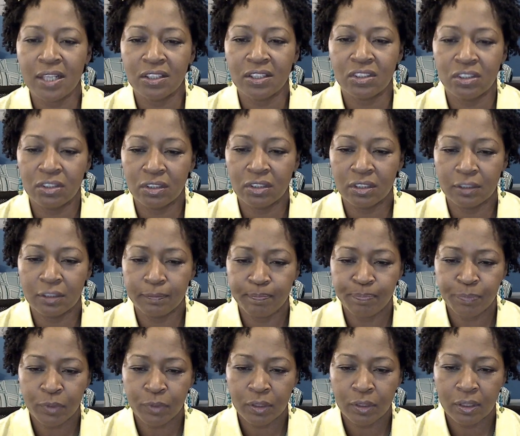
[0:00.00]
to
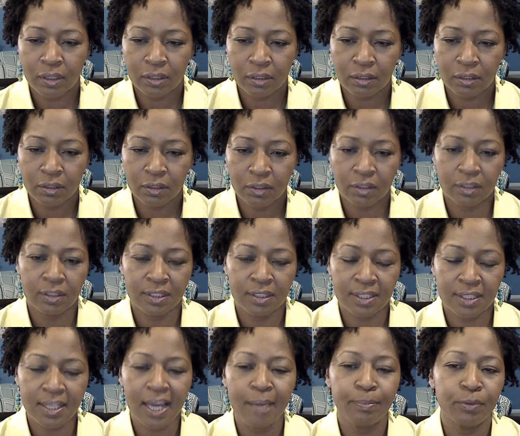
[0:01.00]
the
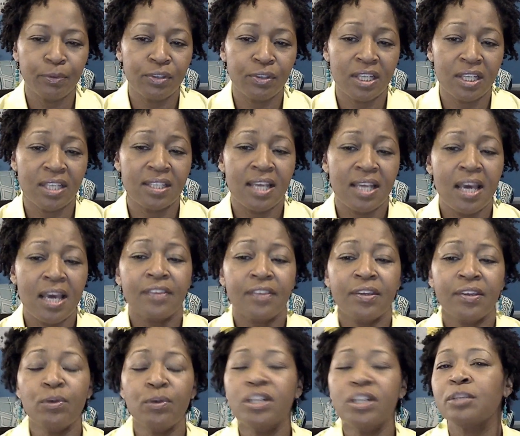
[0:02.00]
disciples is
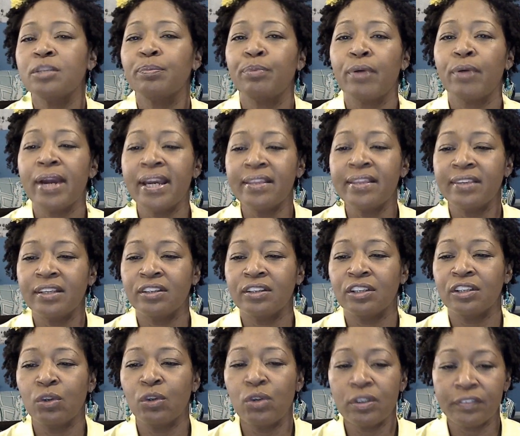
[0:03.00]
that we should pray that the
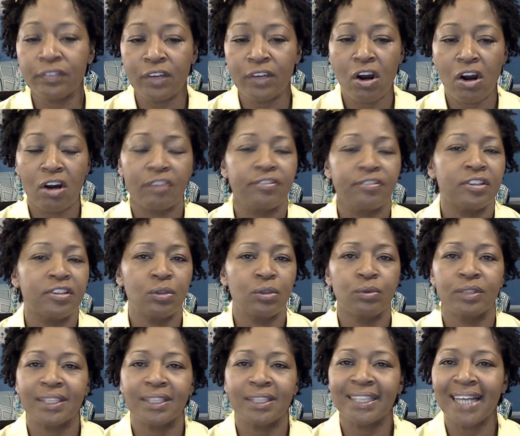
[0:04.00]
Lord of the harvest,
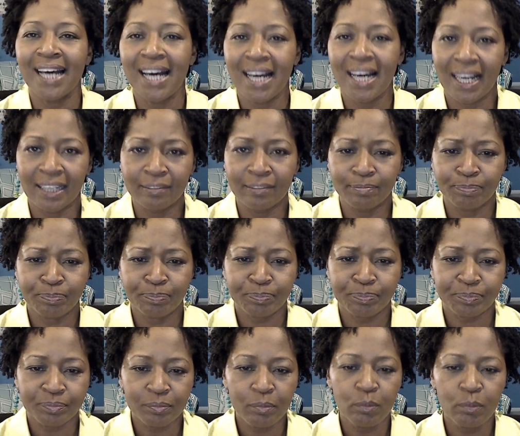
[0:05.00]
who is God,
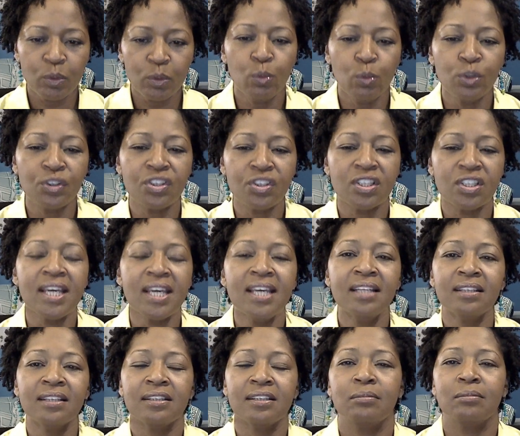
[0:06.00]
will
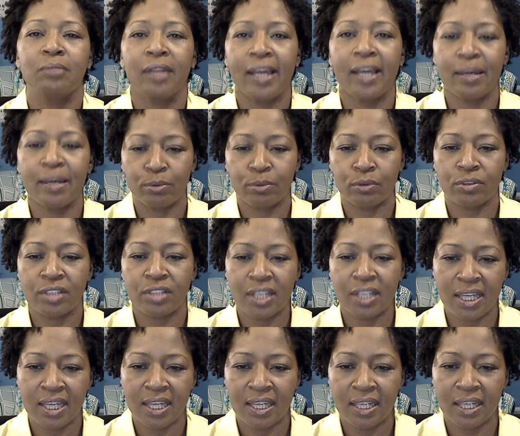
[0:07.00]
send some laborers
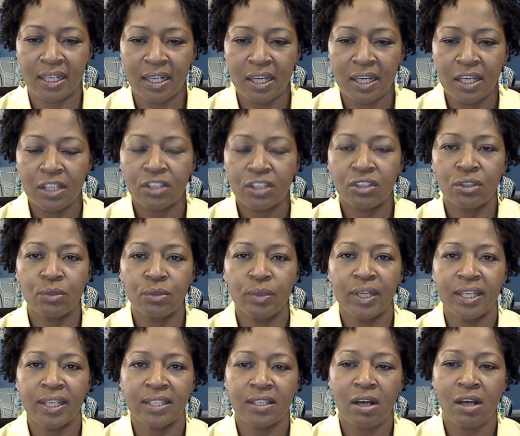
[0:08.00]
in to
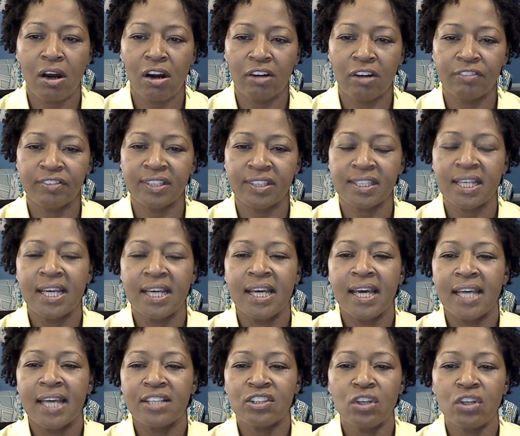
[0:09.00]
his harvest.
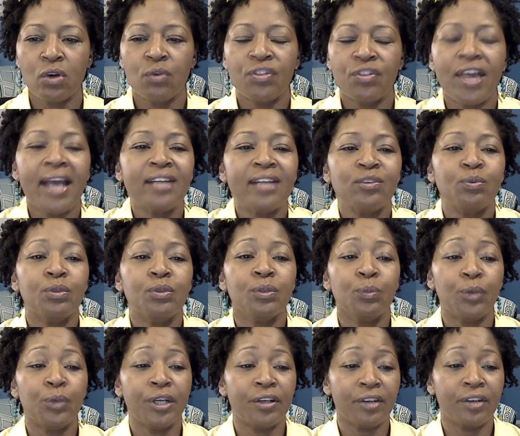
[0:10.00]
So that's what
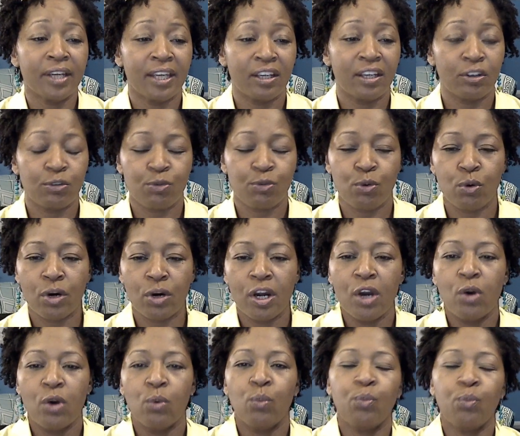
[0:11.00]
we're here for.
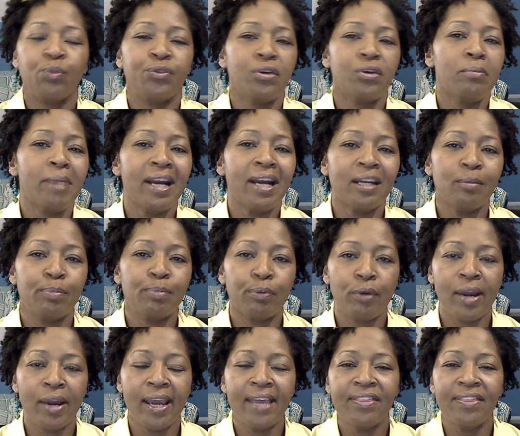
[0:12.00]
Somebody
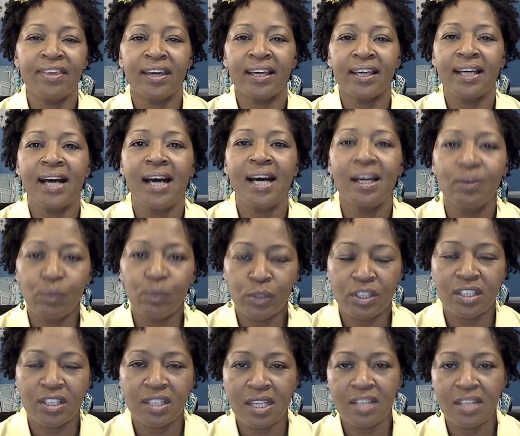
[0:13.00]
prayed that God would
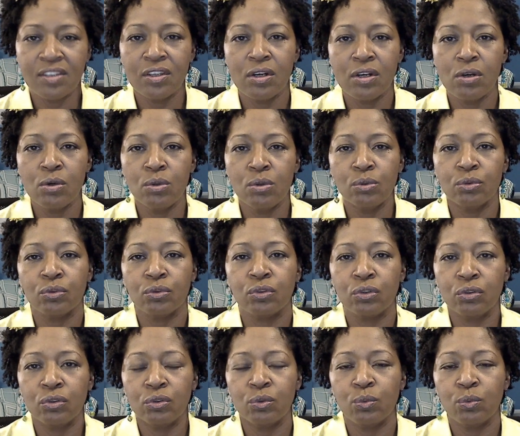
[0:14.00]
send those
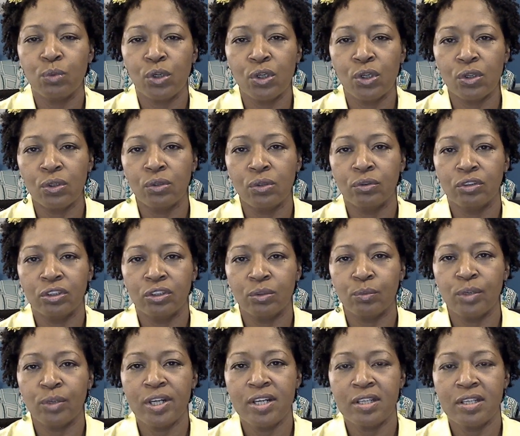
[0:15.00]
to the world to
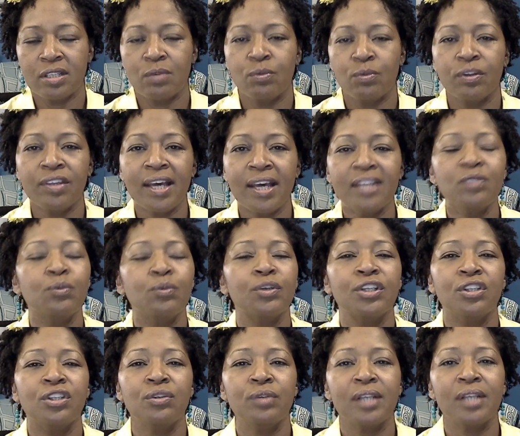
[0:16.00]
reach them. Well, that's where
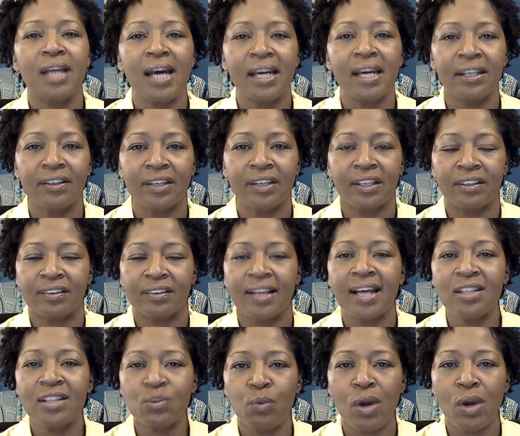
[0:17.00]
you and I are here.
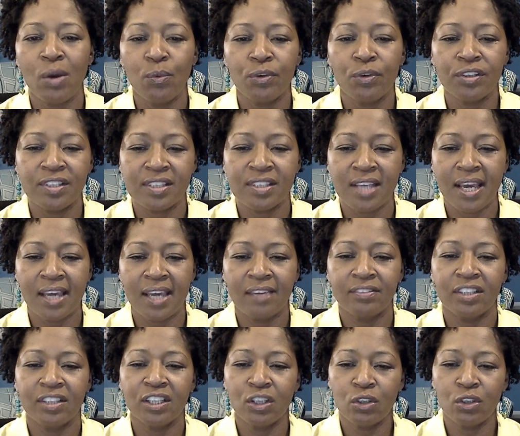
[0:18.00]
That's why we're
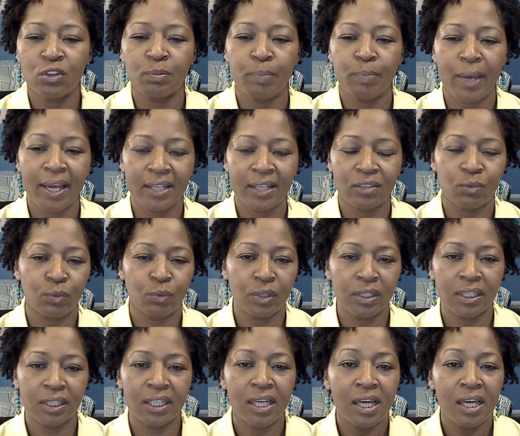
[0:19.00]
saved. It goes back
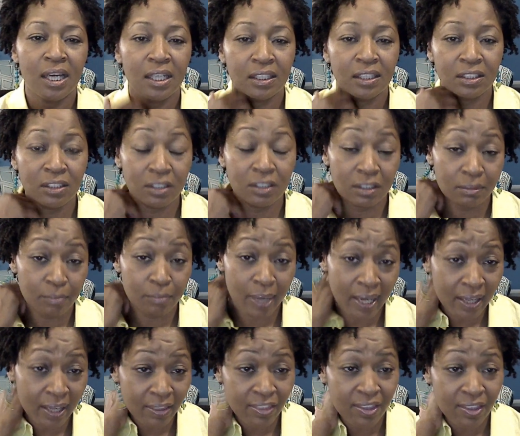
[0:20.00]
really to the
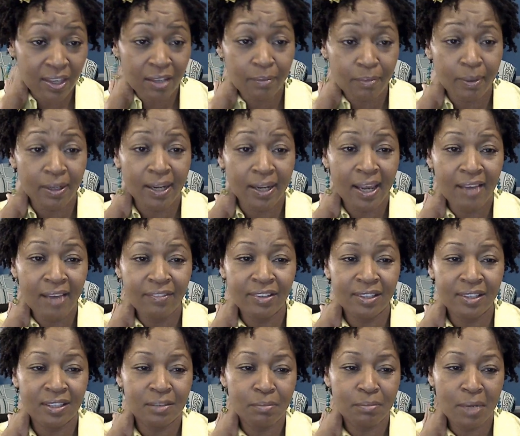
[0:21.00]
main thing about having
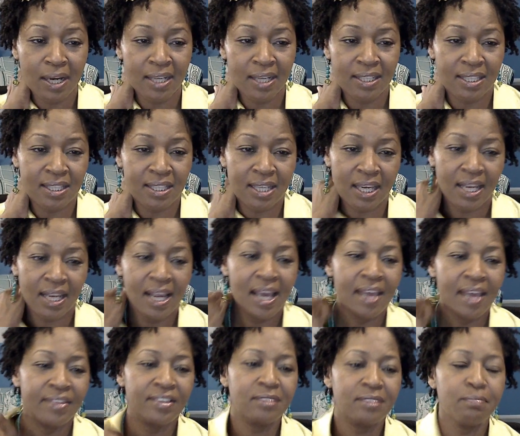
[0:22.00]
this mindset.
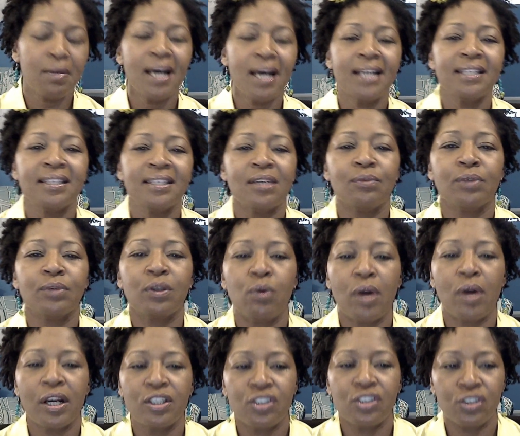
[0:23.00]
This mindset
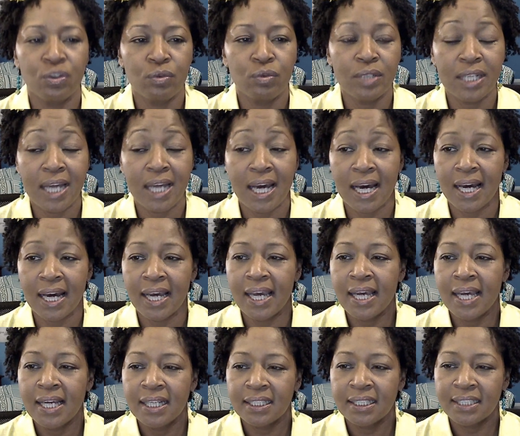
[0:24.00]
requires you and I
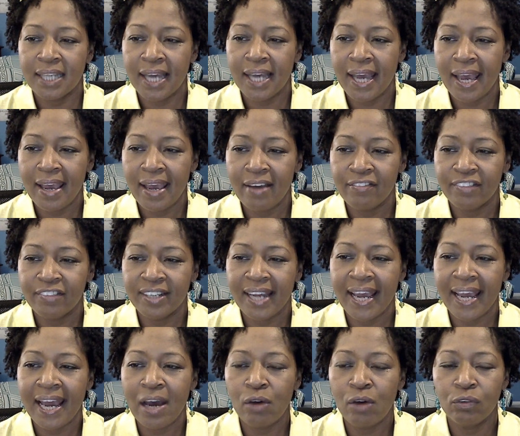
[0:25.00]
to have an
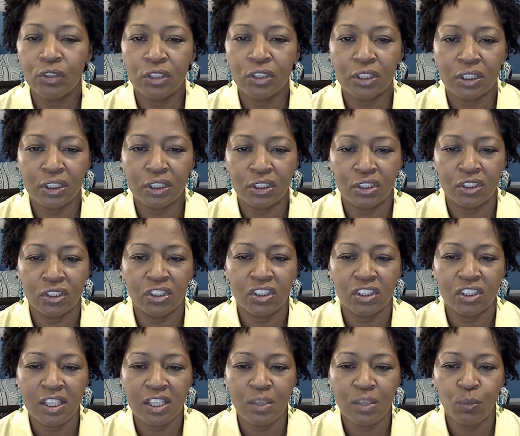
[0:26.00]
outlook to
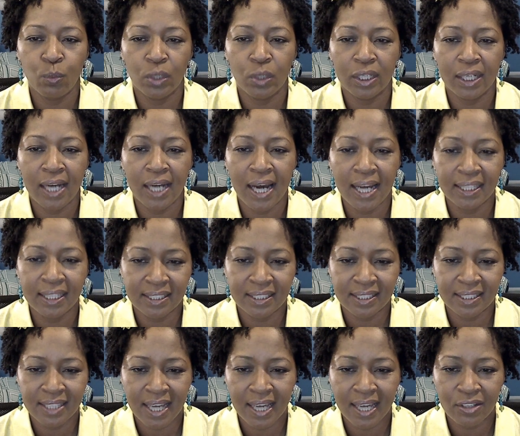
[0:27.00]
see what God
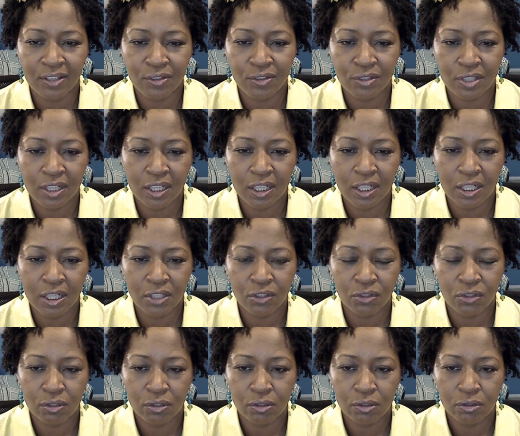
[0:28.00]
desires
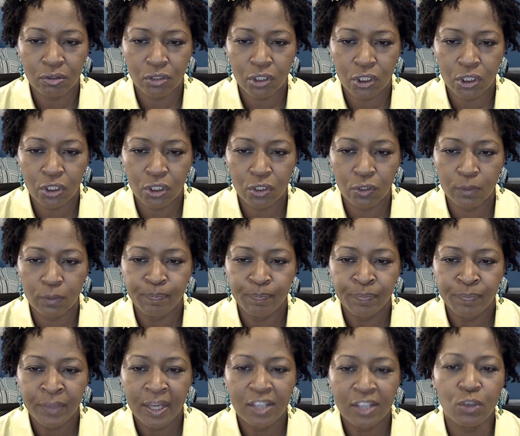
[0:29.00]
us to do.
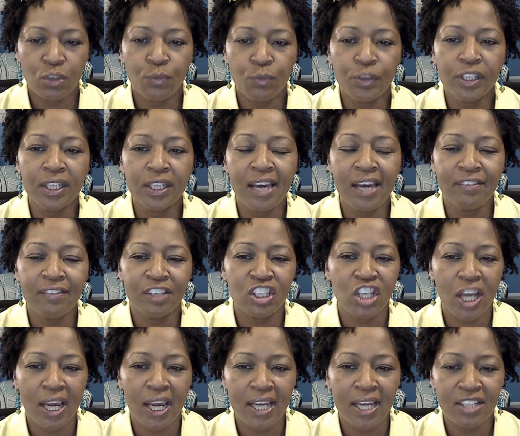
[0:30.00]
And so we're going to have a
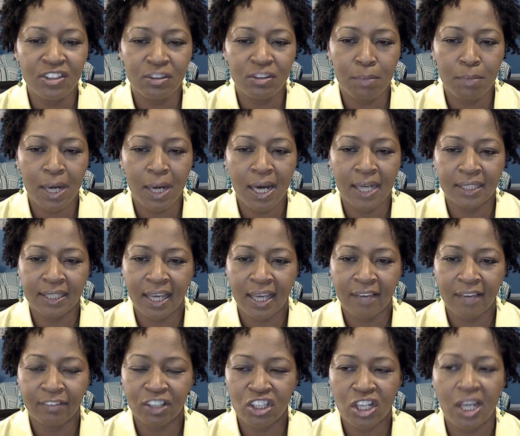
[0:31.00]
changed mind, to
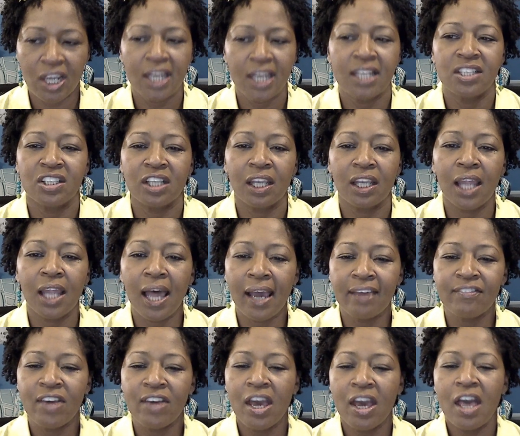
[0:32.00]
have a changed
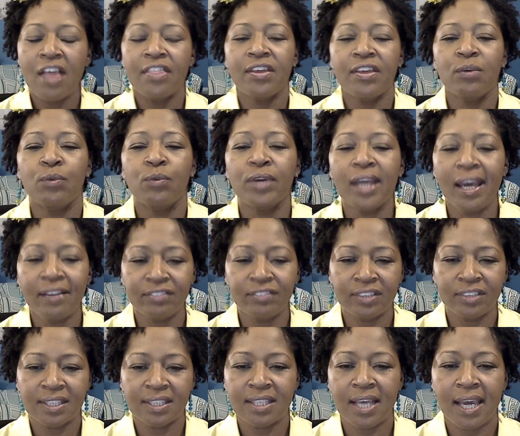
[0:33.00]
life. Then we have
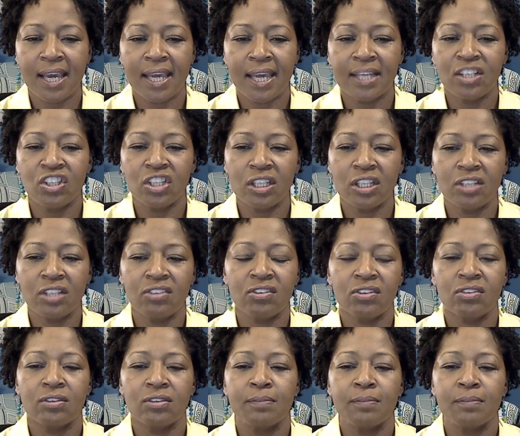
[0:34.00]
to say, Jesus,